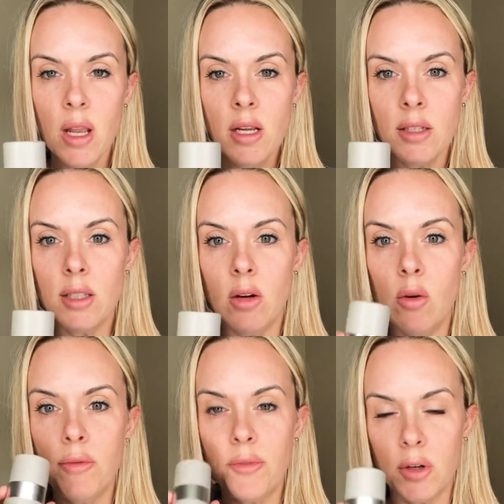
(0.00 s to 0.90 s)
So
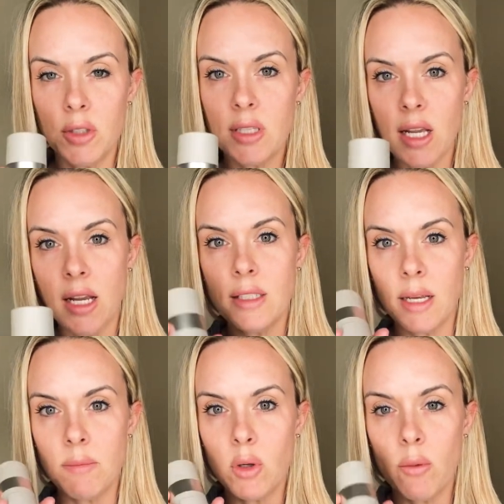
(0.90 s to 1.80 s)
first thing is
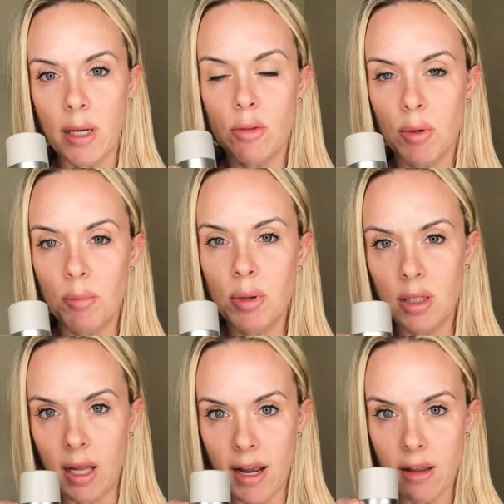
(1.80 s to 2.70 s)
I'm going to
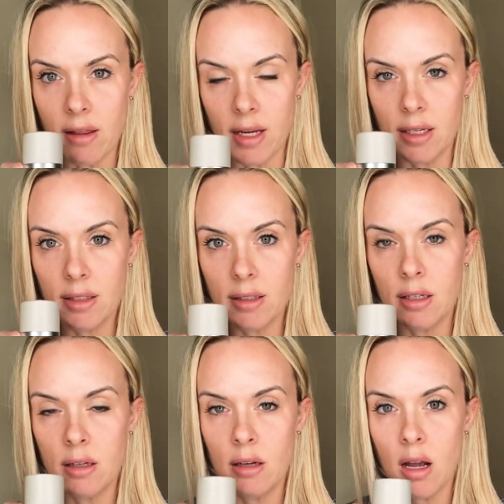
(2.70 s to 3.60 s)
apply this
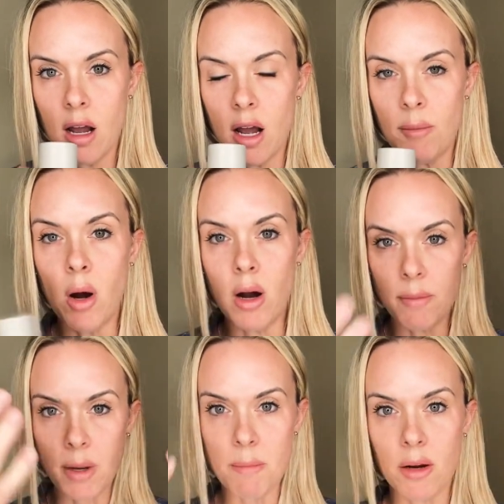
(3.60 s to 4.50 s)
on
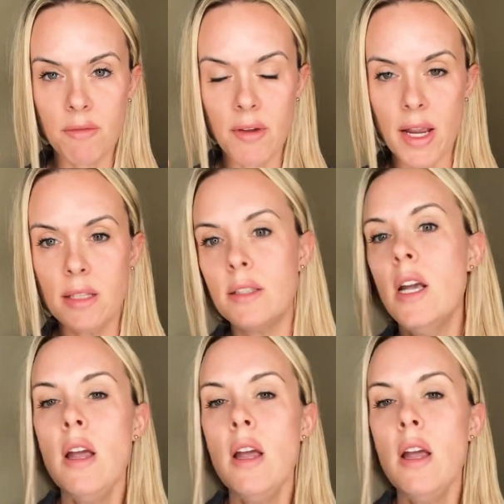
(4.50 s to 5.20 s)
my bare face.